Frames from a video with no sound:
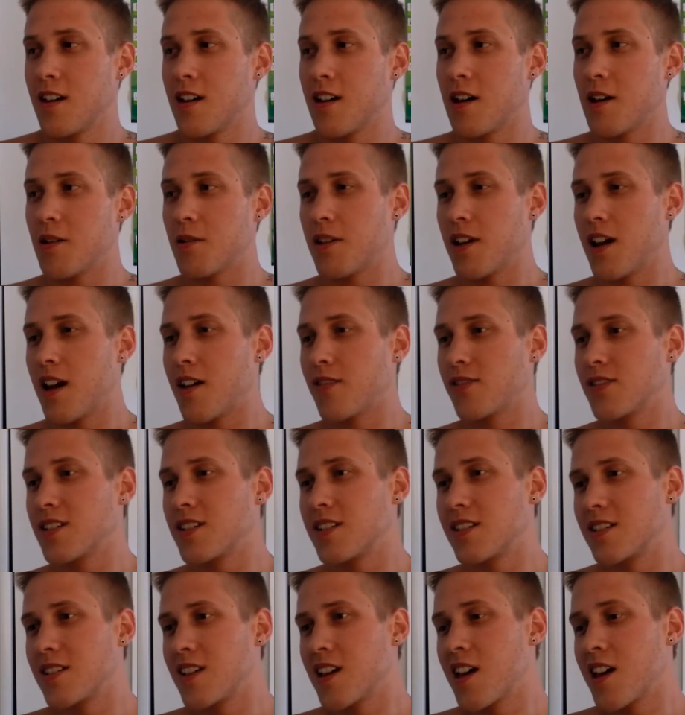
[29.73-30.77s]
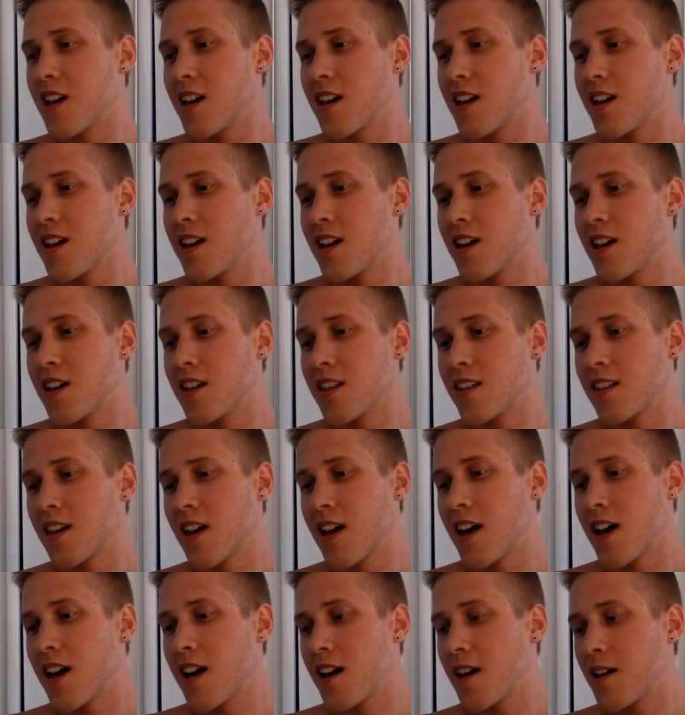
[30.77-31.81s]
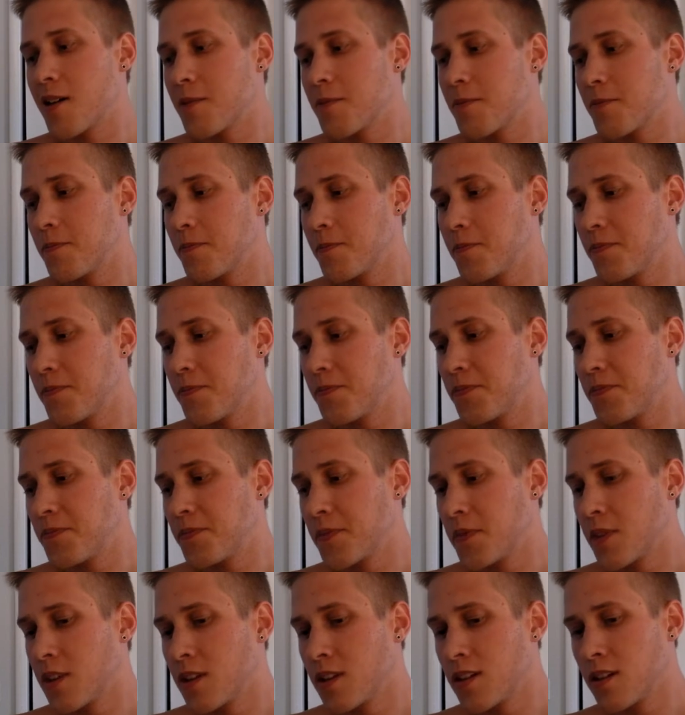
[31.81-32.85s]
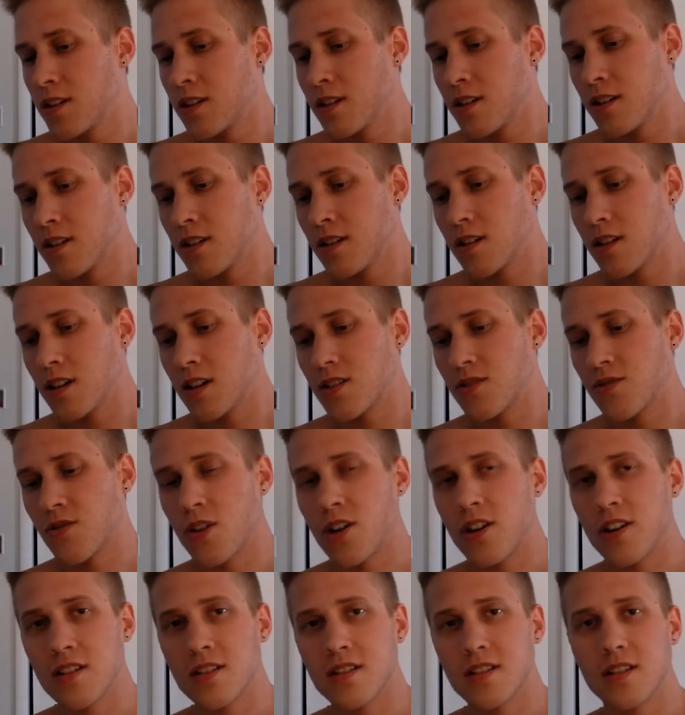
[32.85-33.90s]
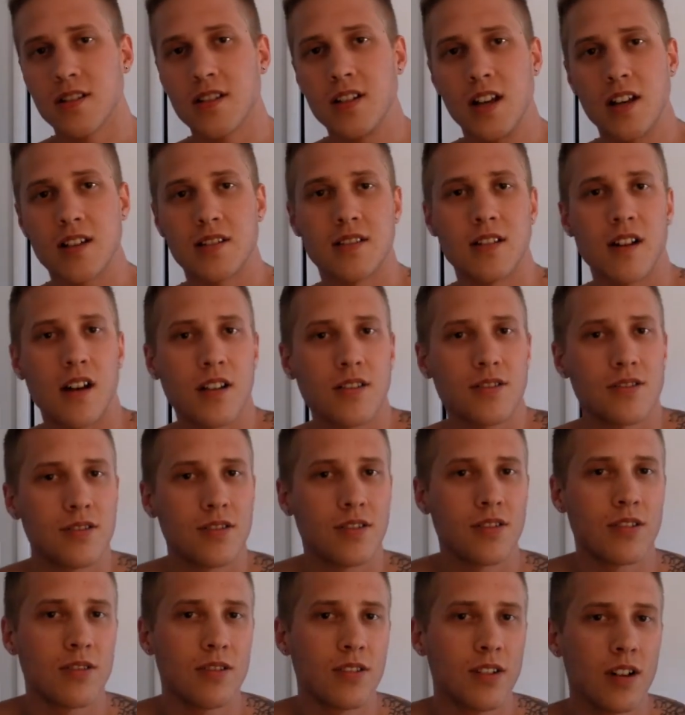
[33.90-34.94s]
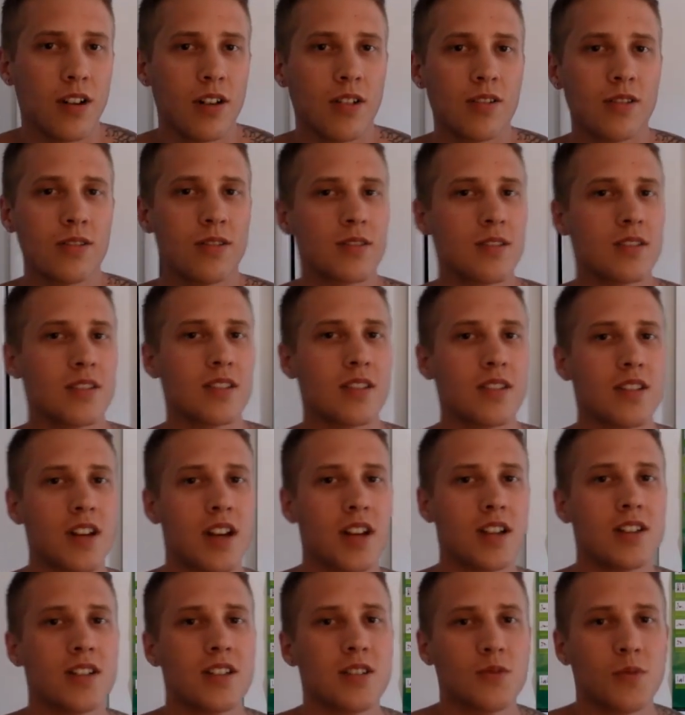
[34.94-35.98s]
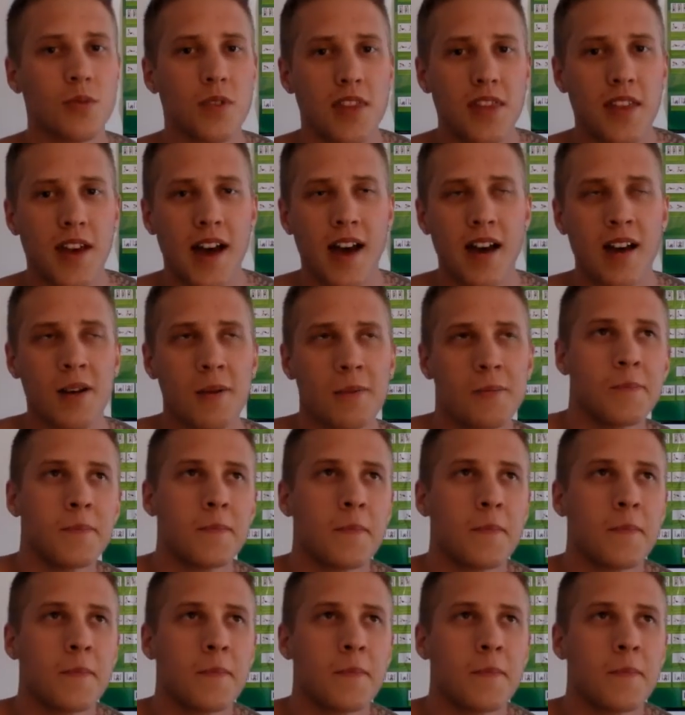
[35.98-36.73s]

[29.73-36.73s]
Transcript: I would have to say that as far as the testosterone goes, the changes with that,